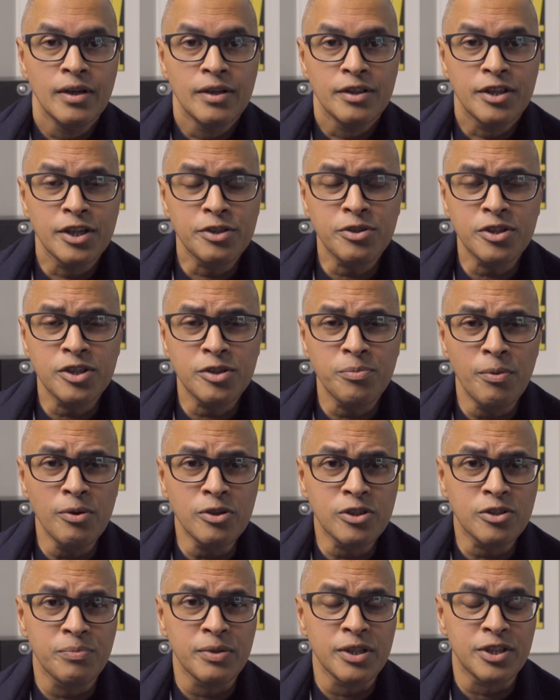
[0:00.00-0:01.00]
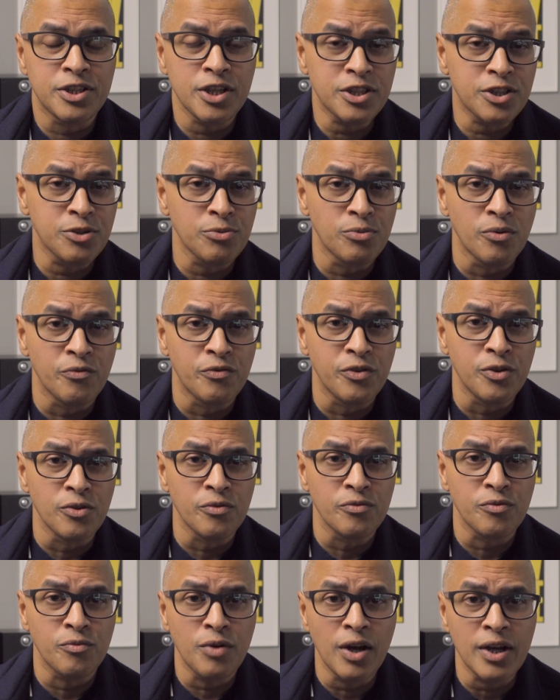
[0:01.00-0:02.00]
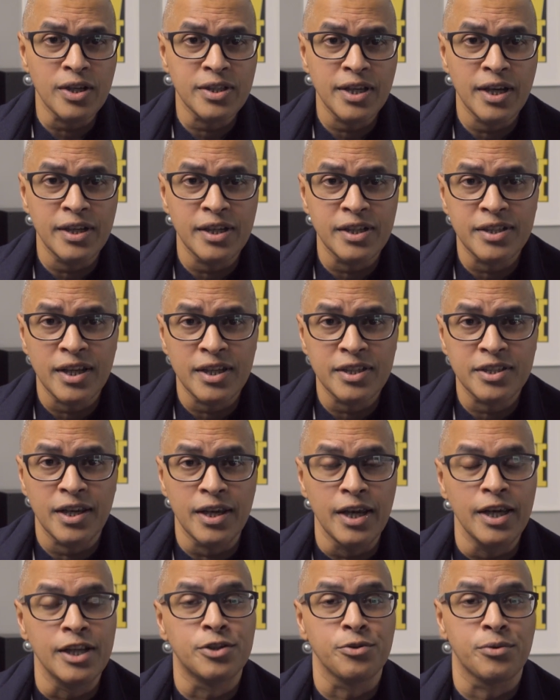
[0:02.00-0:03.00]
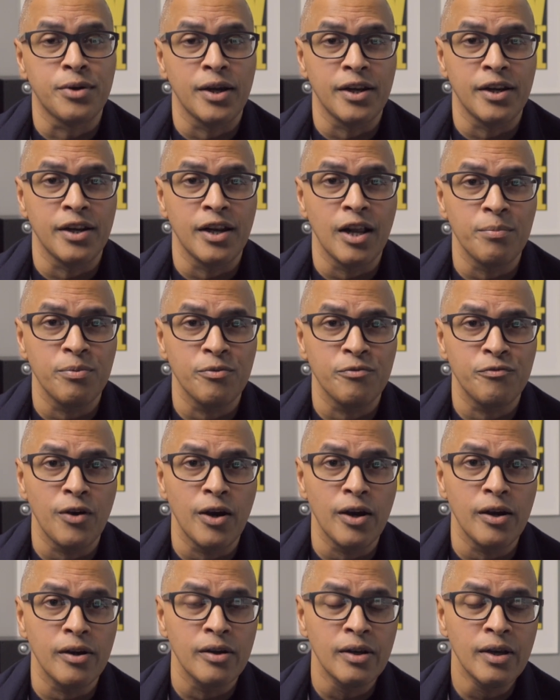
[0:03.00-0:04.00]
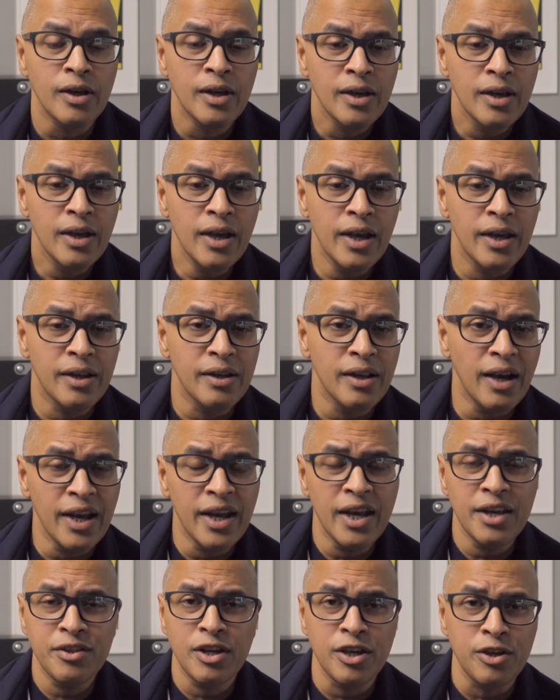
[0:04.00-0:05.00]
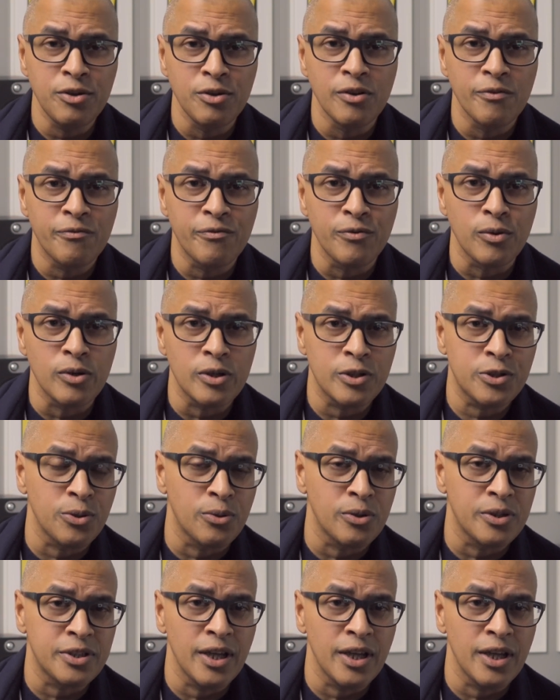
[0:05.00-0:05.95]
This was supposed to be just a review of the Roksan Attessa integrated amplifier, and I had that unit for a short